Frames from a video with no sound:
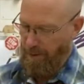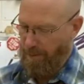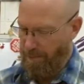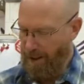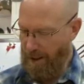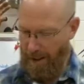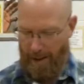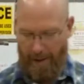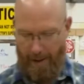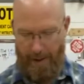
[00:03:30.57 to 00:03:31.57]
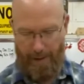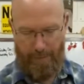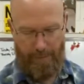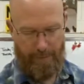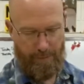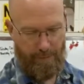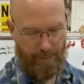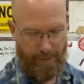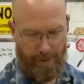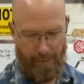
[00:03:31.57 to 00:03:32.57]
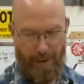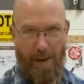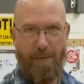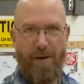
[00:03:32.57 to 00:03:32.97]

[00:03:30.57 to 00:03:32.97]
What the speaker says: by, sometimes